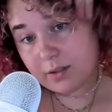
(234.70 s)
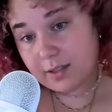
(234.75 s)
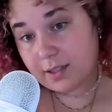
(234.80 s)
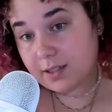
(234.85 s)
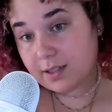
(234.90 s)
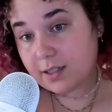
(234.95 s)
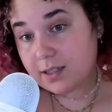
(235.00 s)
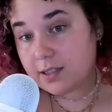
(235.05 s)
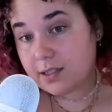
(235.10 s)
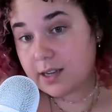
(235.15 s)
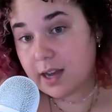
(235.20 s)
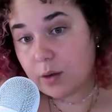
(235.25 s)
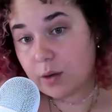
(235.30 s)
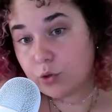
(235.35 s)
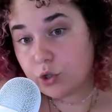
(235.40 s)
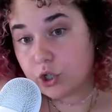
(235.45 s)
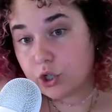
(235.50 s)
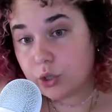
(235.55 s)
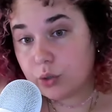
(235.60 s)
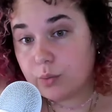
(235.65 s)
since it's now
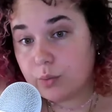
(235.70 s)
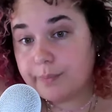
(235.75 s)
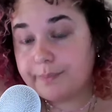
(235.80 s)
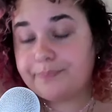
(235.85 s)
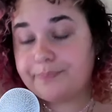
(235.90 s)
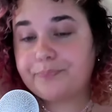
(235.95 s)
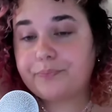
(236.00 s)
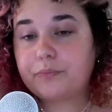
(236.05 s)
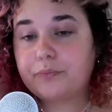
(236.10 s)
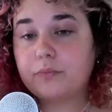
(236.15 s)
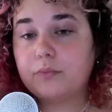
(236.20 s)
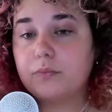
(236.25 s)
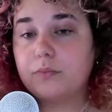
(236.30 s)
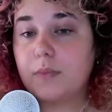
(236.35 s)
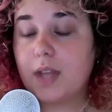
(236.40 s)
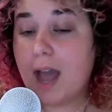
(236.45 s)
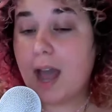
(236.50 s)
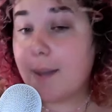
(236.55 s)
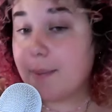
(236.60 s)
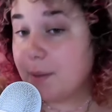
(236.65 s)
June.
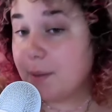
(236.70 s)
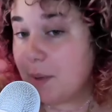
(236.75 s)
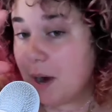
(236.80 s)
Happy